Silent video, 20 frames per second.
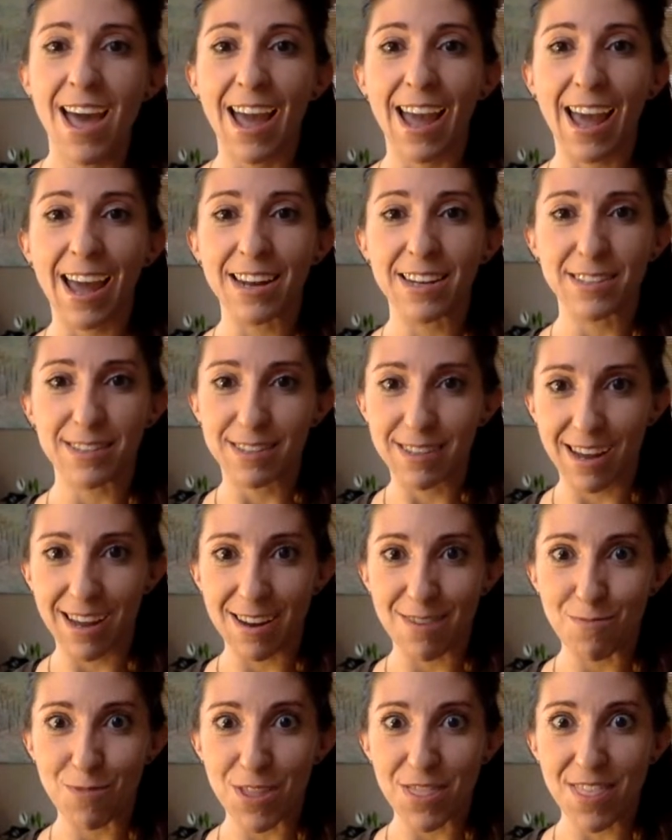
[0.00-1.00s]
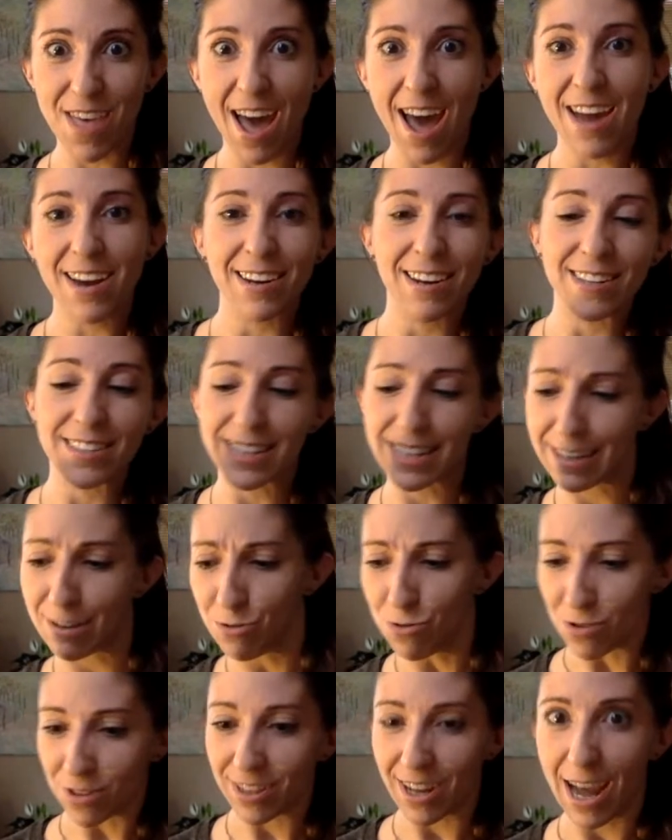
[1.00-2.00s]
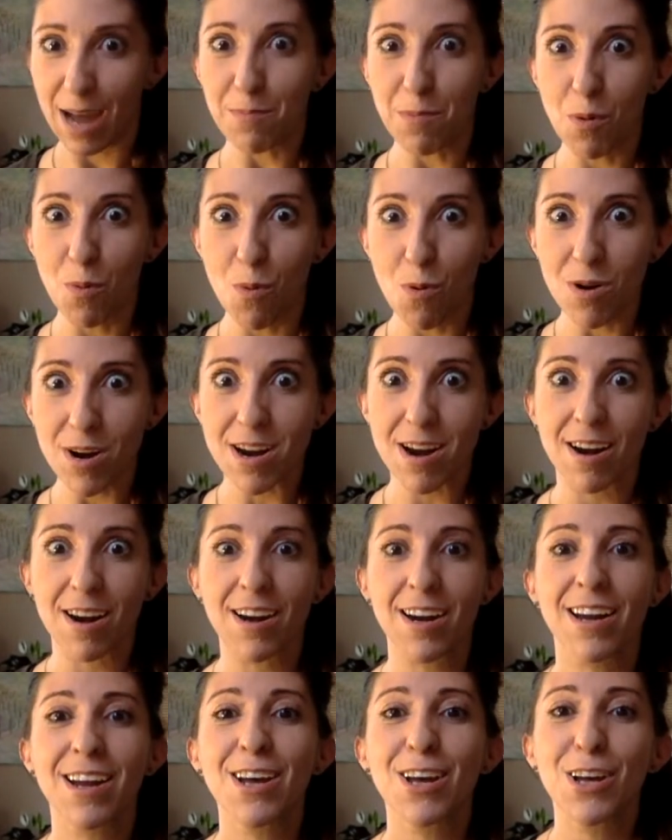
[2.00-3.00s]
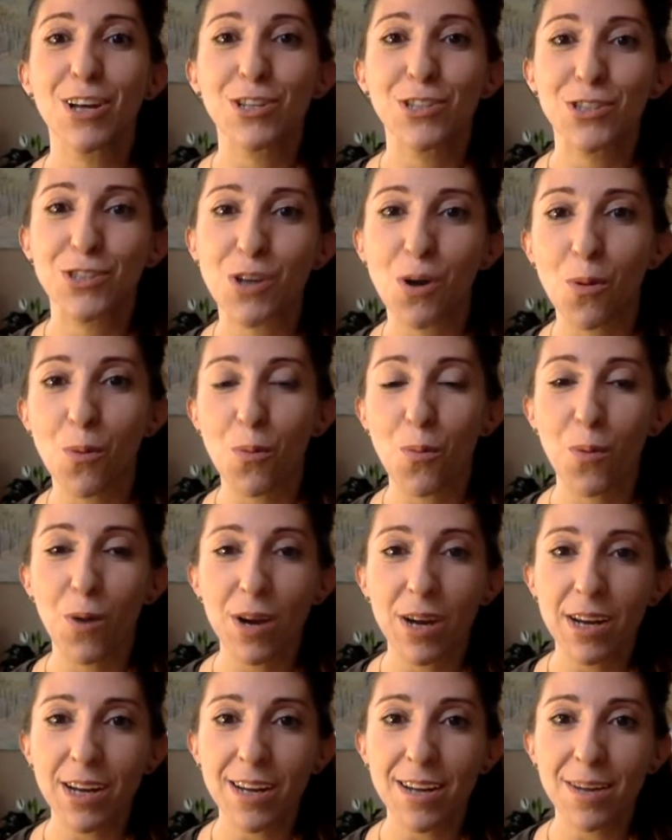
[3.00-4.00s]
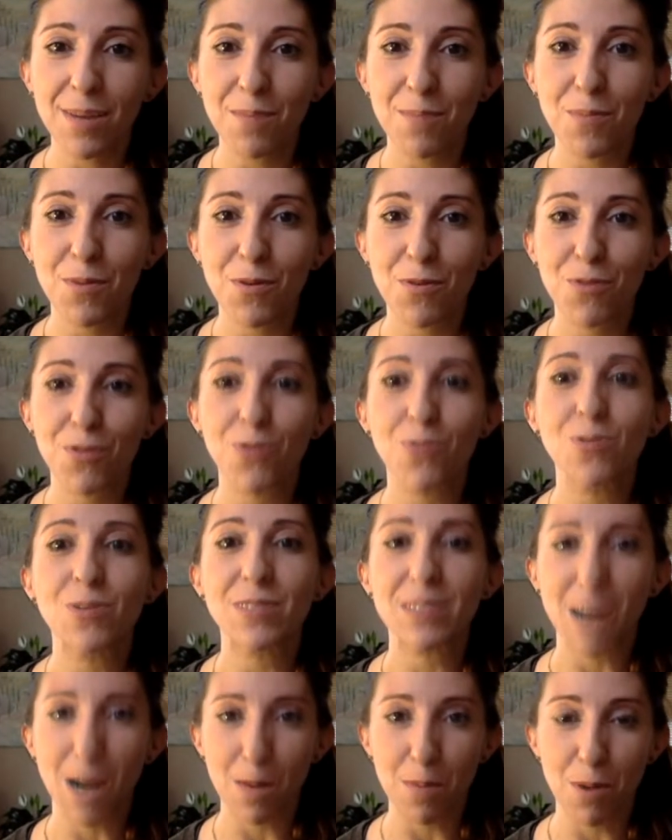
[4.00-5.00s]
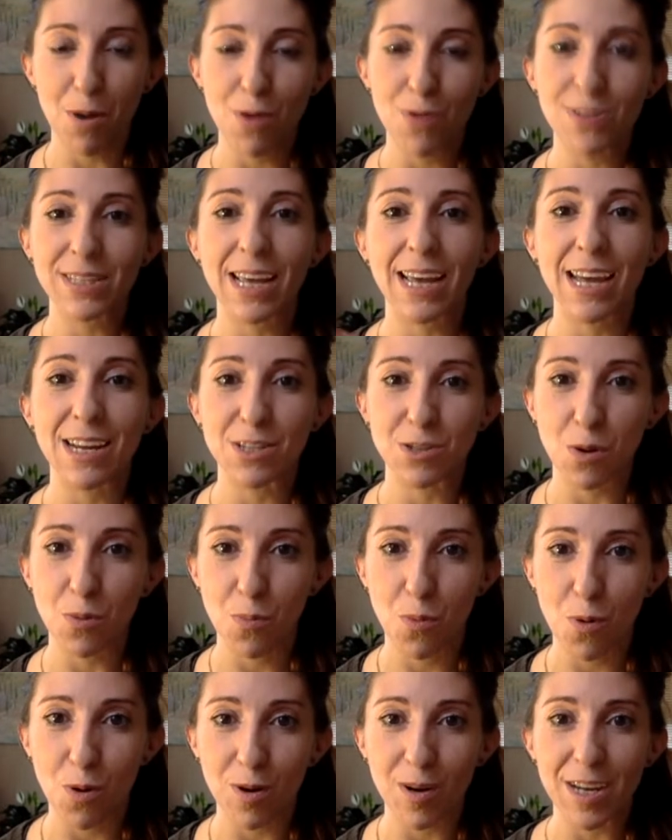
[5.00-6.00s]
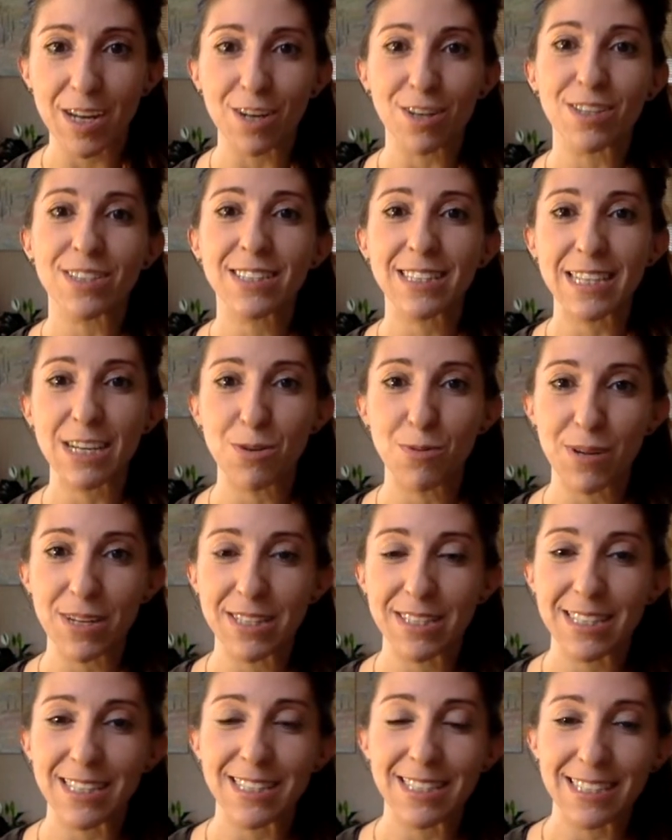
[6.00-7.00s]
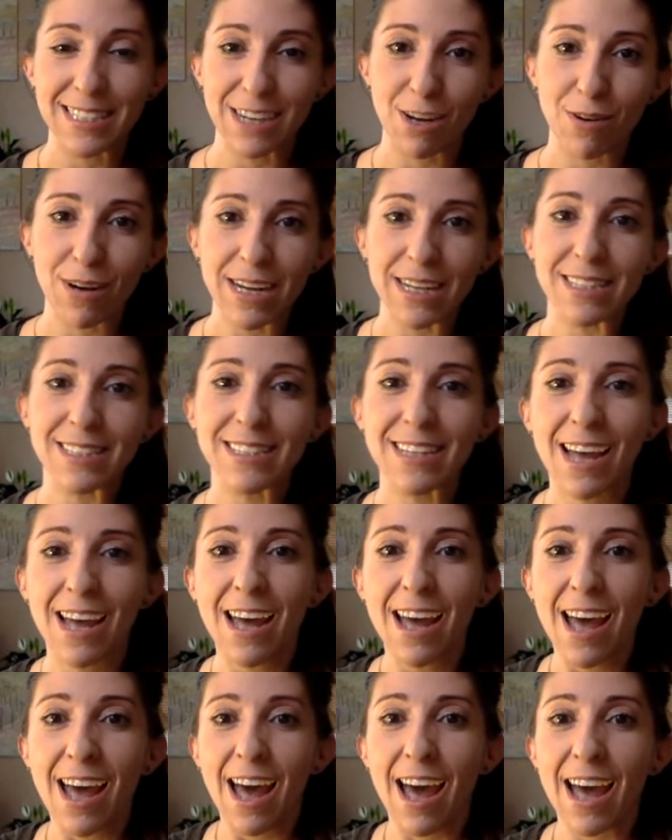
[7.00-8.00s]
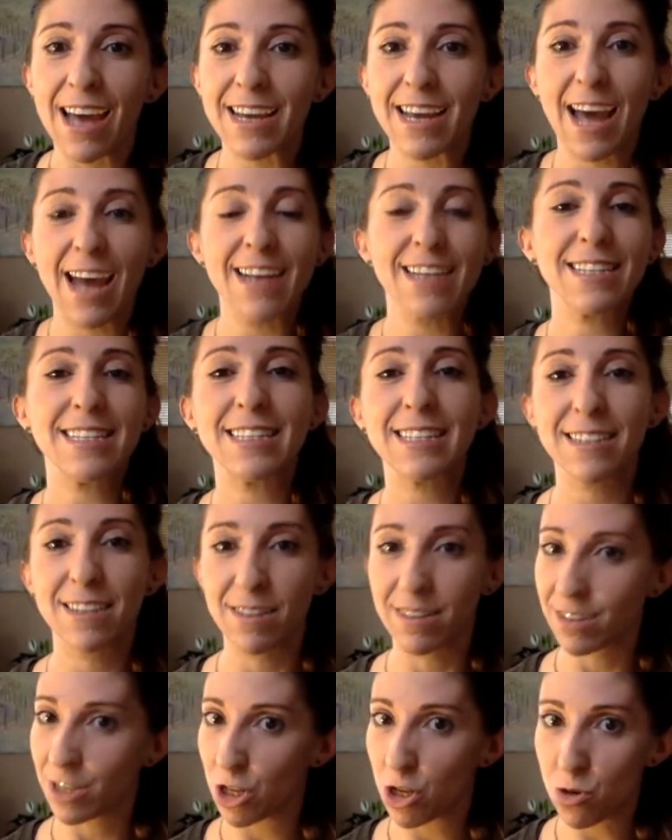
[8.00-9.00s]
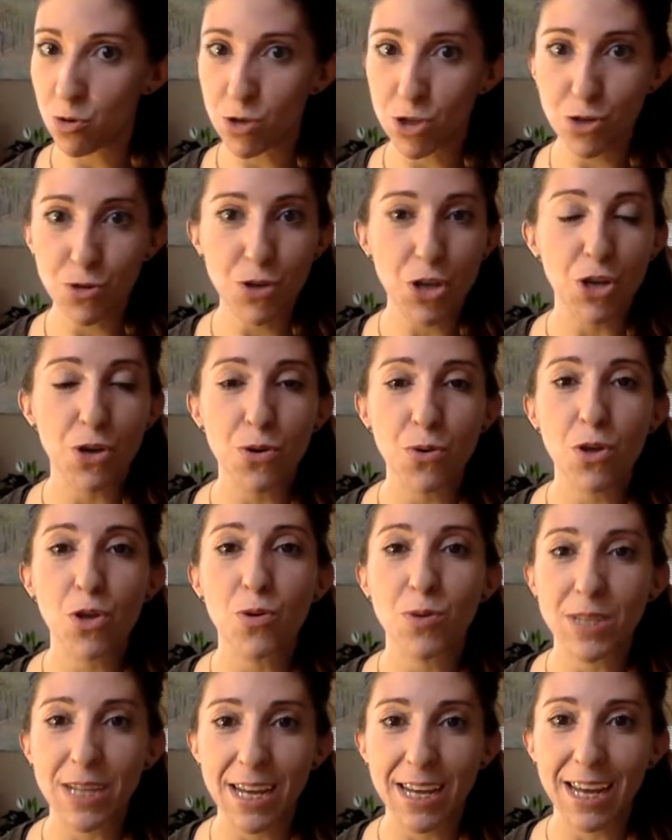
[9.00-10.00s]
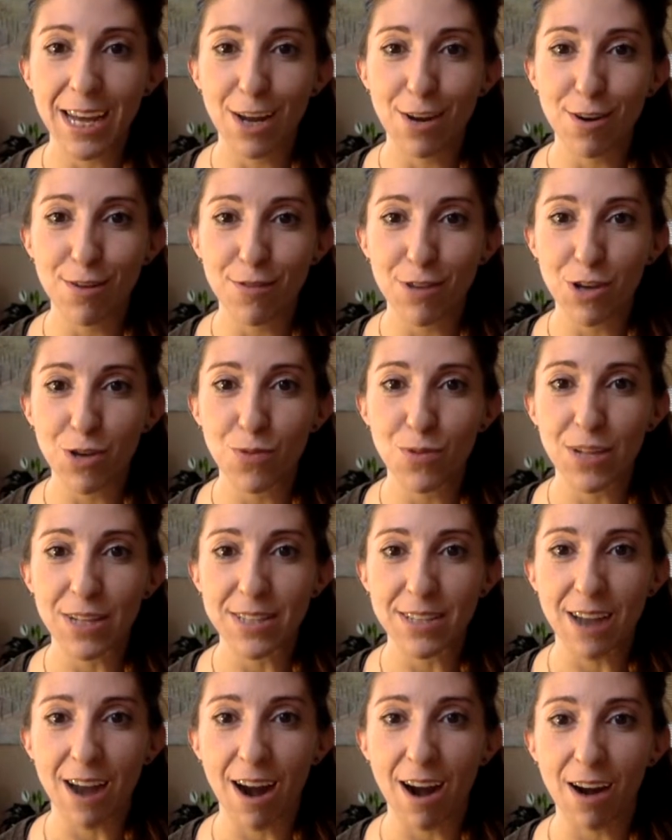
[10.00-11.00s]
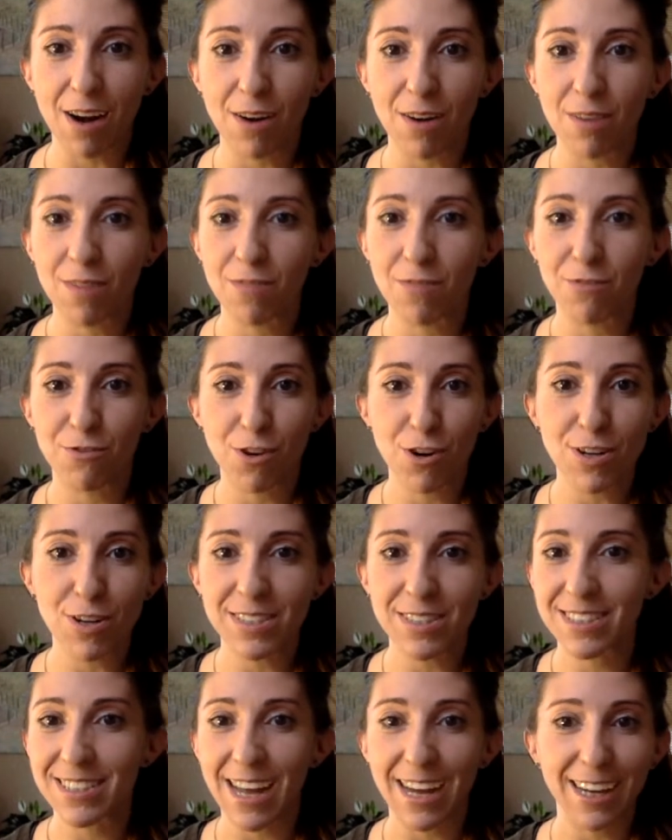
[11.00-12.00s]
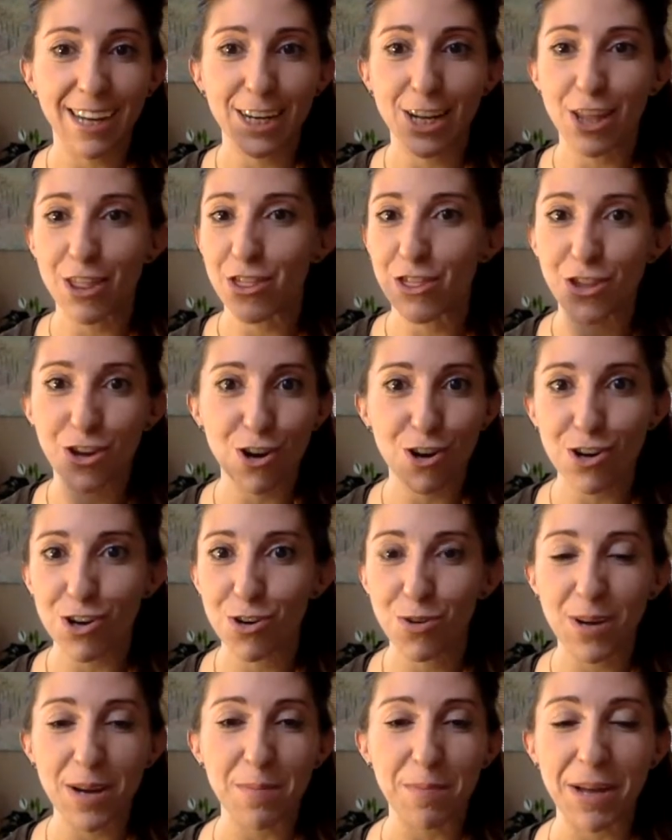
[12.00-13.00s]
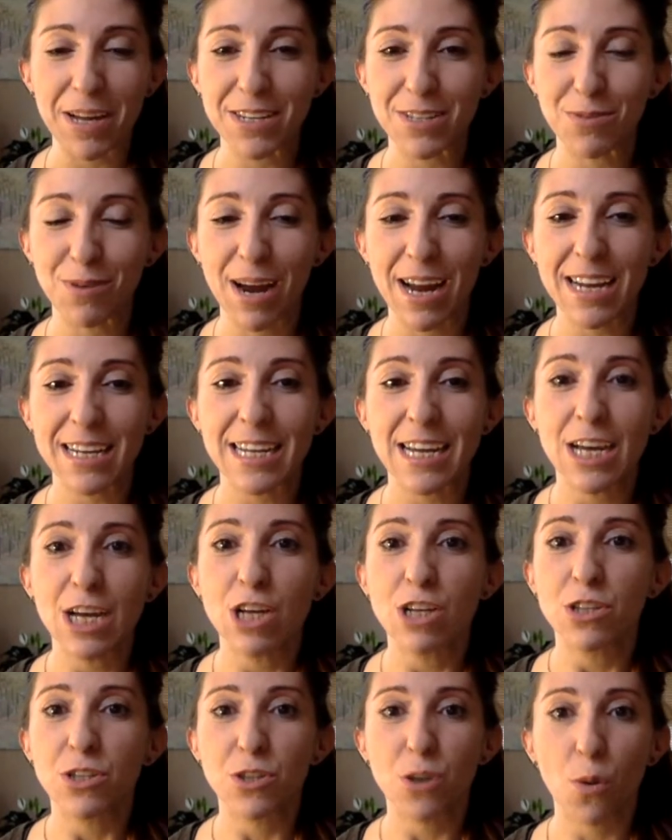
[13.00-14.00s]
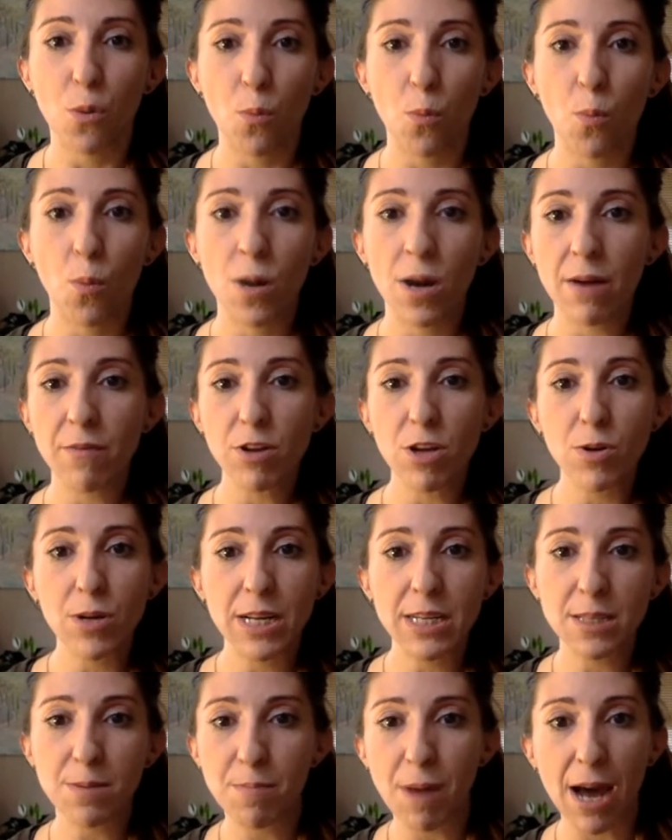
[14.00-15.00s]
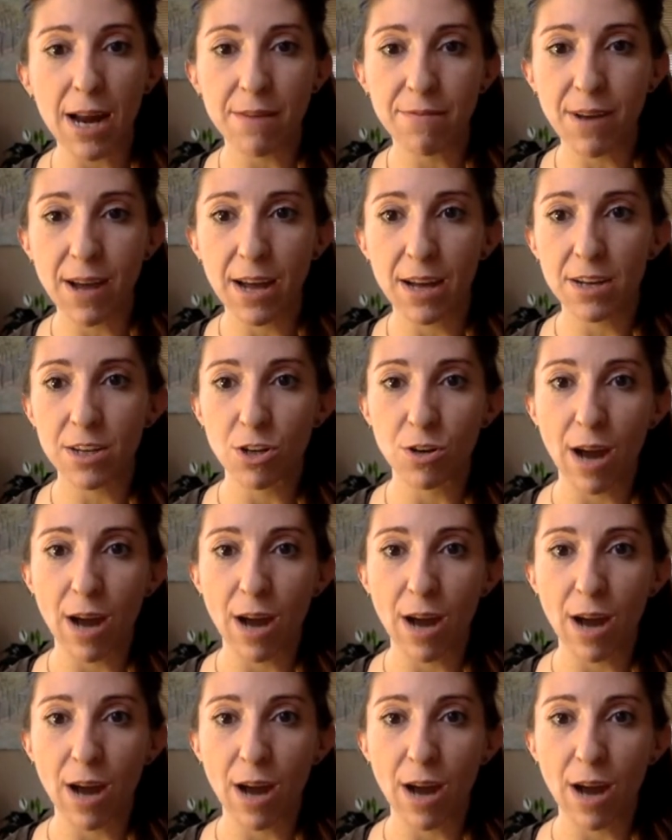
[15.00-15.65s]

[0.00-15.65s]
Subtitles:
And with that, it's like, oh, I'm a warrior. So we're going to move through star pose and a warrior sequence and series. Again, You do you, you take care of you. That's our first, second, and third agreement, right? So whatever you need to modify at your